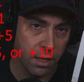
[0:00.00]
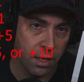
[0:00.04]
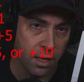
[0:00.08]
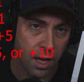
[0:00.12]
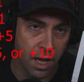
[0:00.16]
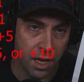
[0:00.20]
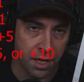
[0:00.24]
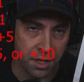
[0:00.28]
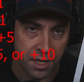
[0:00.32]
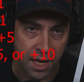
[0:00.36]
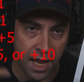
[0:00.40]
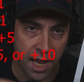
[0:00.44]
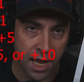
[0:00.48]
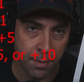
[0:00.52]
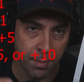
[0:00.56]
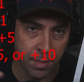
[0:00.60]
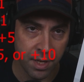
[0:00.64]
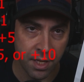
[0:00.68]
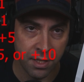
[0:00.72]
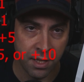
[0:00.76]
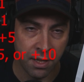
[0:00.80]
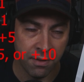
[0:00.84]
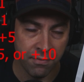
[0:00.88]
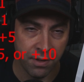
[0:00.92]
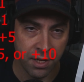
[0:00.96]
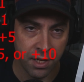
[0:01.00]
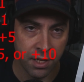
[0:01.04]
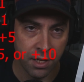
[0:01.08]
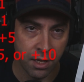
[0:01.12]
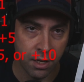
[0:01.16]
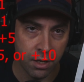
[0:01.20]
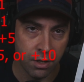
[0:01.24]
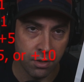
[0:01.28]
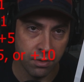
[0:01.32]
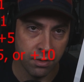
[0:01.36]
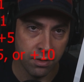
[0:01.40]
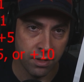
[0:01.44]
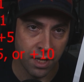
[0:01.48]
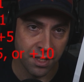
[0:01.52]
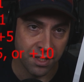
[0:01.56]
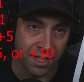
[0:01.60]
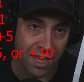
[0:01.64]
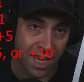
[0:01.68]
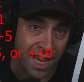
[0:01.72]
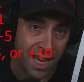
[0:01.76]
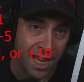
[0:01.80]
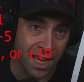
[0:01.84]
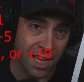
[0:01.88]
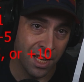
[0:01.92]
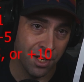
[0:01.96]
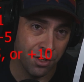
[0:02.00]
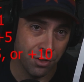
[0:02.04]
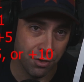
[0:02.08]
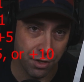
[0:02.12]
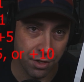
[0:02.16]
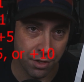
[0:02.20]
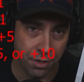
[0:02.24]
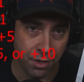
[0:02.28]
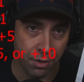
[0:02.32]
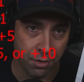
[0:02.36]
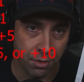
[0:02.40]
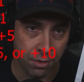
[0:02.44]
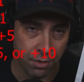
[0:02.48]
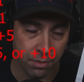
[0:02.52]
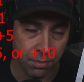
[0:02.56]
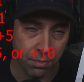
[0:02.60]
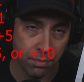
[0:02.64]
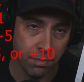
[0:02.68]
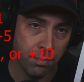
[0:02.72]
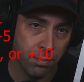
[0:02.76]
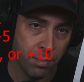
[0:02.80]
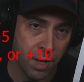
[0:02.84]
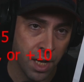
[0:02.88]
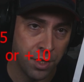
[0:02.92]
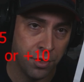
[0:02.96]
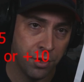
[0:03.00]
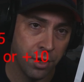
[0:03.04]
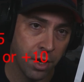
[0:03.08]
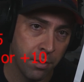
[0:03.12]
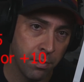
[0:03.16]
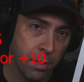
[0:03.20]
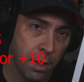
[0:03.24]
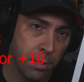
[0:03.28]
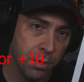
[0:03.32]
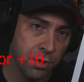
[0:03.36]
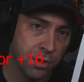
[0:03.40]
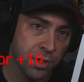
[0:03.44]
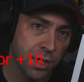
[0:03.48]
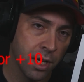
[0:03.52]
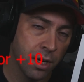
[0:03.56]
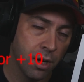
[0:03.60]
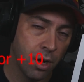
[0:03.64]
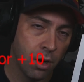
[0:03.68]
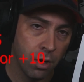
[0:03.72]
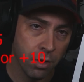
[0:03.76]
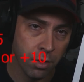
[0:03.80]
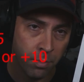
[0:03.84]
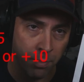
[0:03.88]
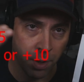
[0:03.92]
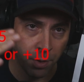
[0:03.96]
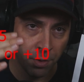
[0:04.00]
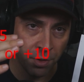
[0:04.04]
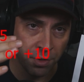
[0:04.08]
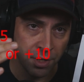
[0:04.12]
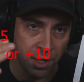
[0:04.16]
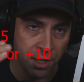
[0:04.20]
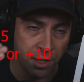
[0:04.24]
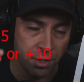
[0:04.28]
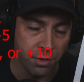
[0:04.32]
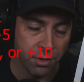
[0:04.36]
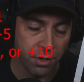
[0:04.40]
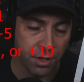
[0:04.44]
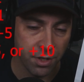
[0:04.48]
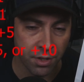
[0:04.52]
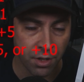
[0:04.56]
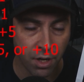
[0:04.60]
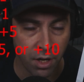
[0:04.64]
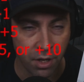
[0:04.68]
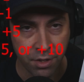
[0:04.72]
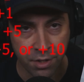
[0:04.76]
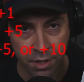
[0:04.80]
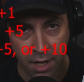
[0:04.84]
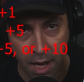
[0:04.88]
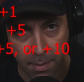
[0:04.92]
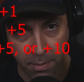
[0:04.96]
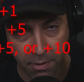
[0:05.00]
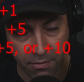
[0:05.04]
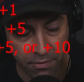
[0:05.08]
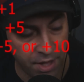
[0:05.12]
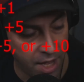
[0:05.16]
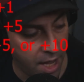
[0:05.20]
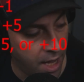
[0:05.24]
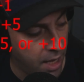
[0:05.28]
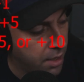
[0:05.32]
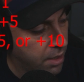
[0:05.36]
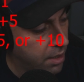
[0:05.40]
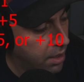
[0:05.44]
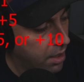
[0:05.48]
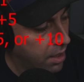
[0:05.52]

and tag me in that video, that's 8 entries total. Patreon members get all the bonus entries on top of that.